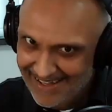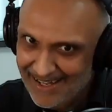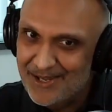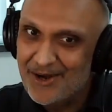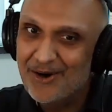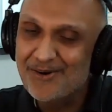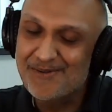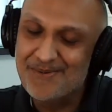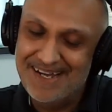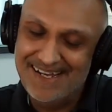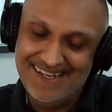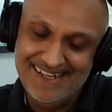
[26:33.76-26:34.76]
A
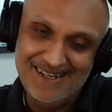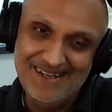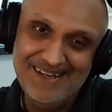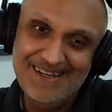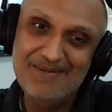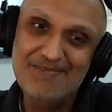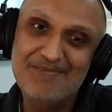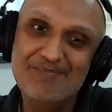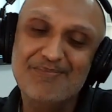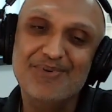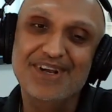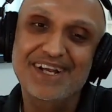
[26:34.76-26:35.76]
Volkswagen.
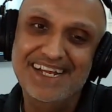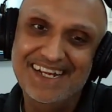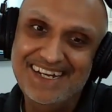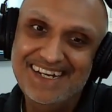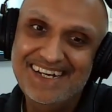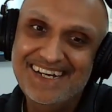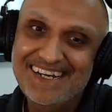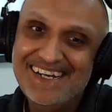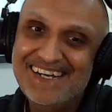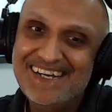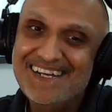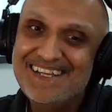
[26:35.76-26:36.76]
Brilliant.
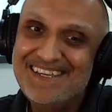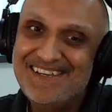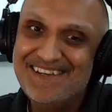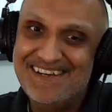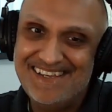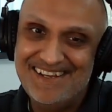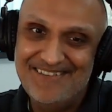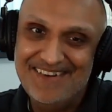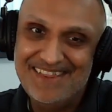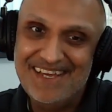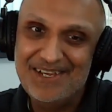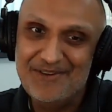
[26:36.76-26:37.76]
Cheers, Henry.
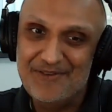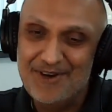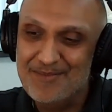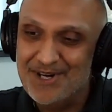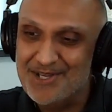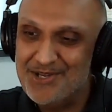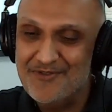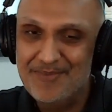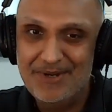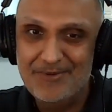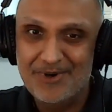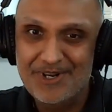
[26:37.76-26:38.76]
Thank you very much. You've
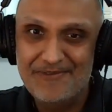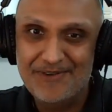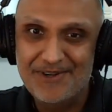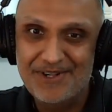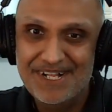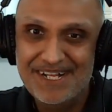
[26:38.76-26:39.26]
been wonderful.